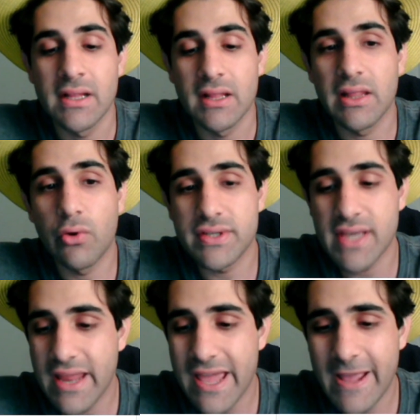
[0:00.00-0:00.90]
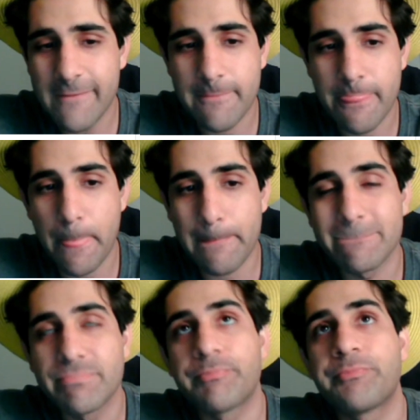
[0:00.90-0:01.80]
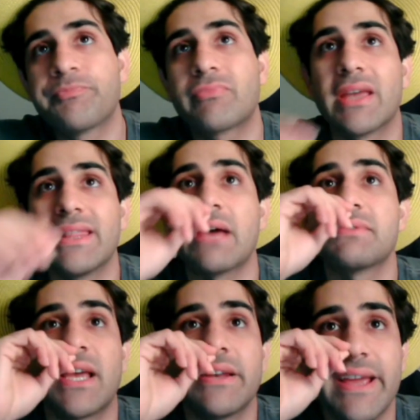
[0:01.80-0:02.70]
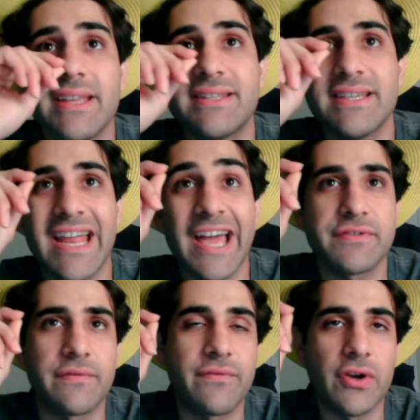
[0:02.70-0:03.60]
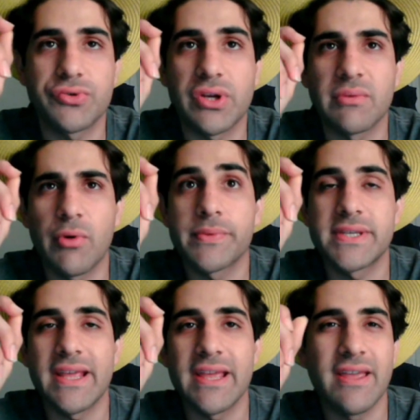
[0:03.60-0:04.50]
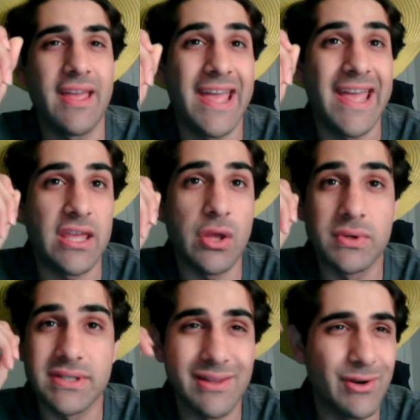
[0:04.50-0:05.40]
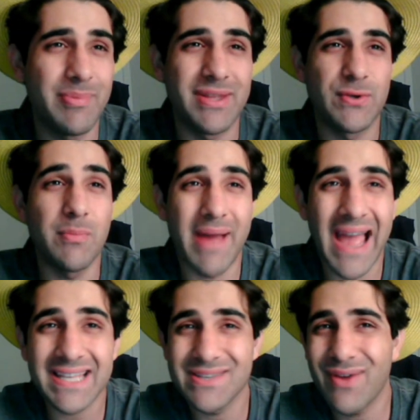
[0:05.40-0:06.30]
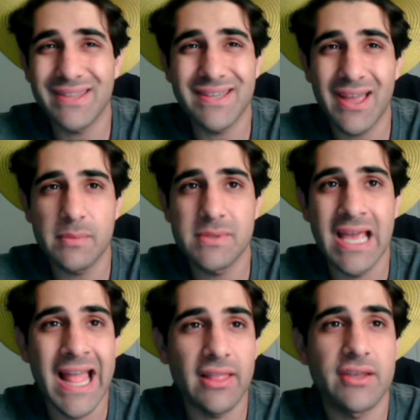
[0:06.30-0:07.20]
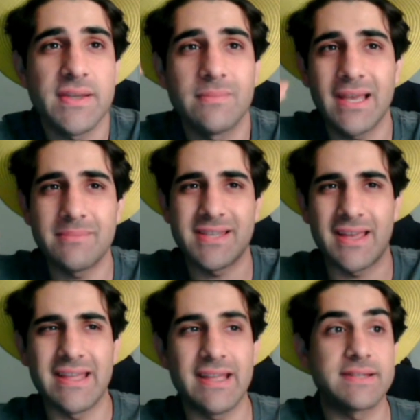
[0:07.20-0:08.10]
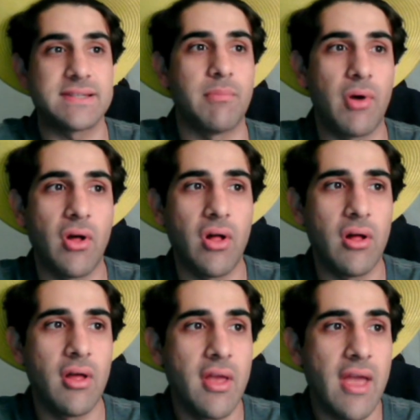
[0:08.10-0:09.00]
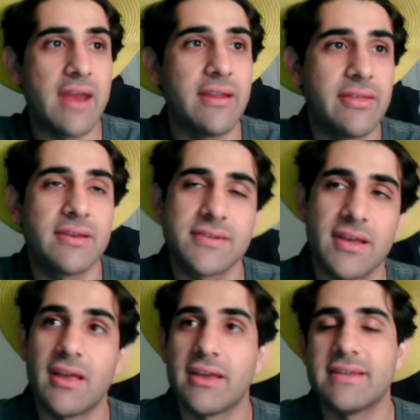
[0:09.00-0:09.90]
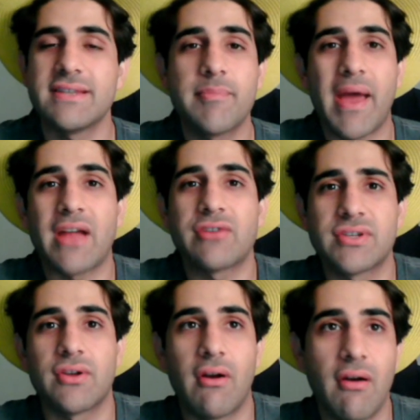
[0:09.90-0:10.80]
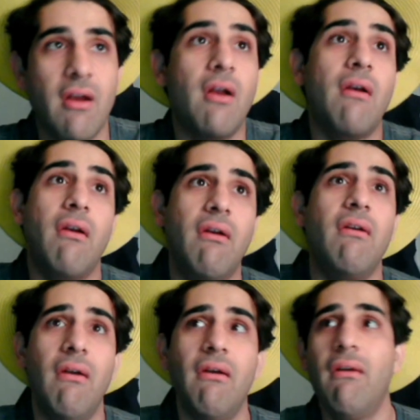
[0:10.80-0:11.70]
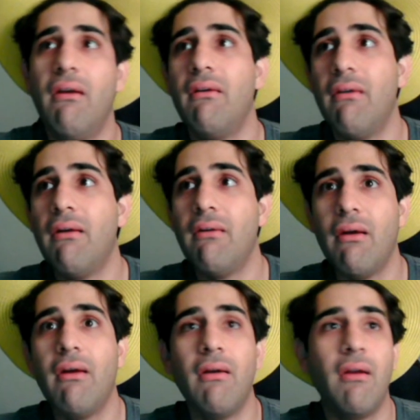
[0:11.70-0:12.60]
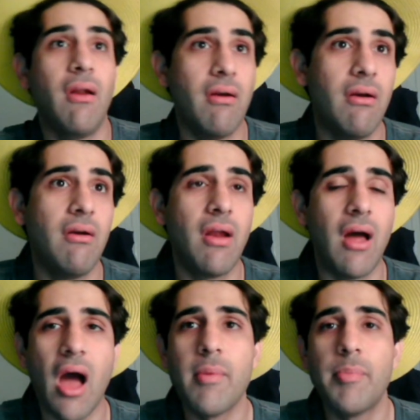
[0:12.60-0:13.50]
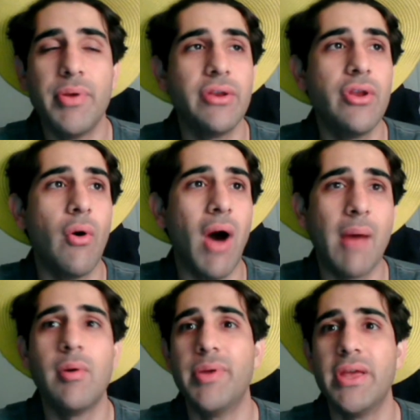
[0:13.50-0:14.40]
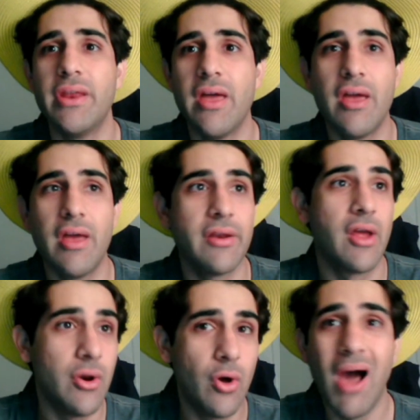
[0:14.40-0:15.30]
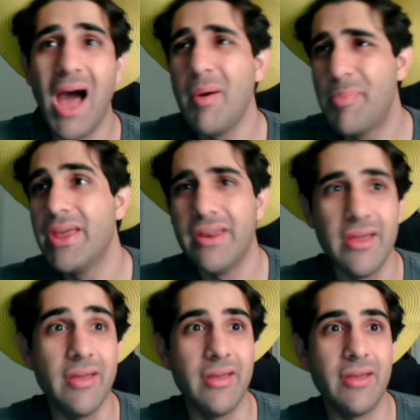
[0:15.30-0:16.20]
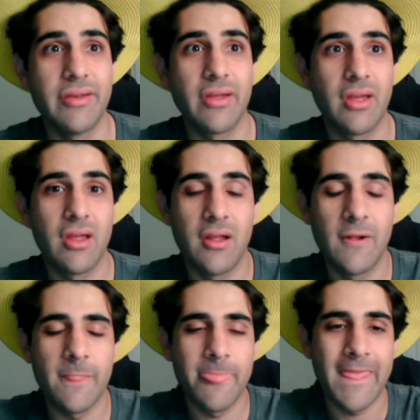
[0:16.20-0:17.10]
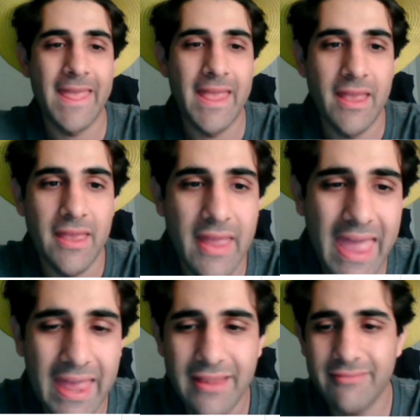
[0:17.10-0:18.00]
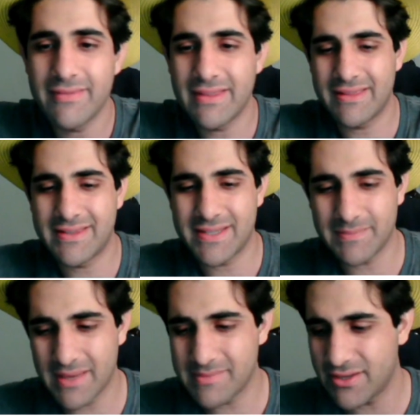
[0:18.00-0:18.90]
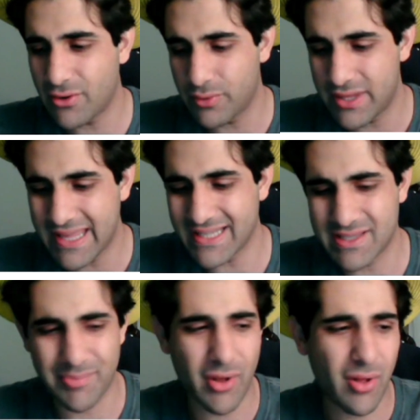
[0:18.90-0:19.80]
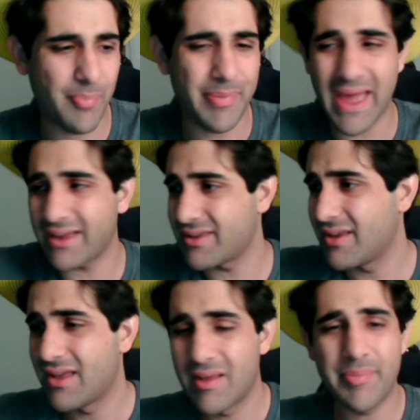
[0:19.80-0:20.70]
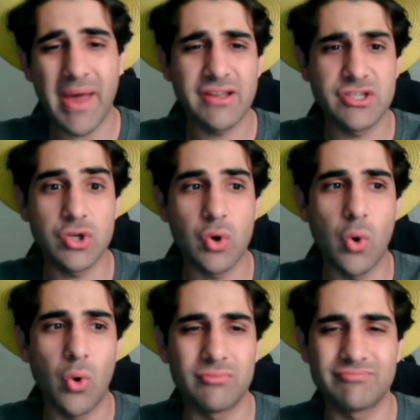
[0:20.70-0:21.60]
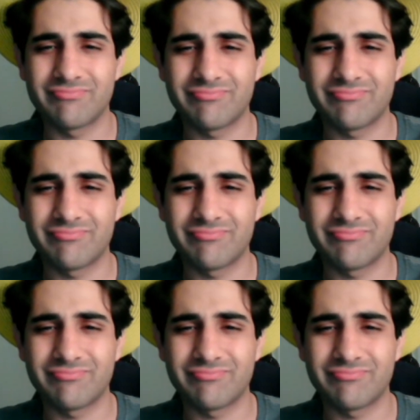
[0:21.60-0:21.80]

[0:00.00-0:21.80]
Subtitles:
Leroy Sané. Now, Sané did have some frustrating moments today. He was a little bit too passive at times. Like, sometimes Sané gets the ball and he thinks he's like Patrick Star. I'm a pin. No, I'm a pinhead. No, I'm a pinhead. And sometimes, he gets the ball back to goal,